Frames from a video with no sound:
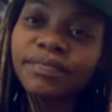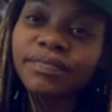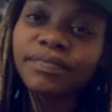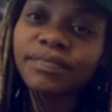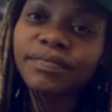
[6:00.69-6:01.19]

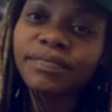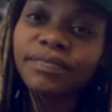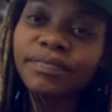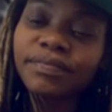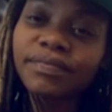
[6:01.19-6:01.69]

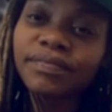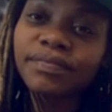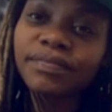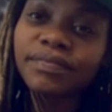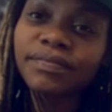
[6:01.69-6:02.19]

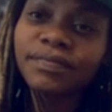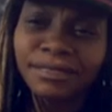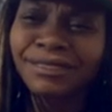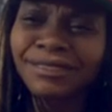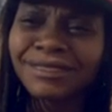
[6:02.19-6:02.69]

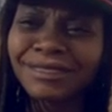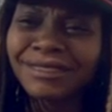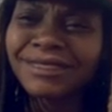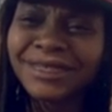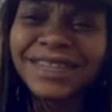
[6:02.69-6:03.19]

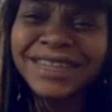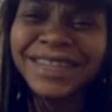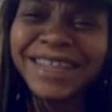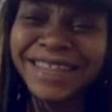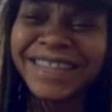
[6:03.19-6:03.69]

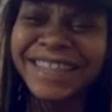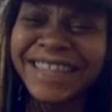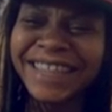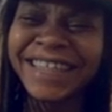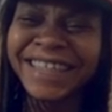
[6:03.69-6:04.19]

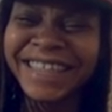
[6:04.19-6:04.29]
This person isn't speaking.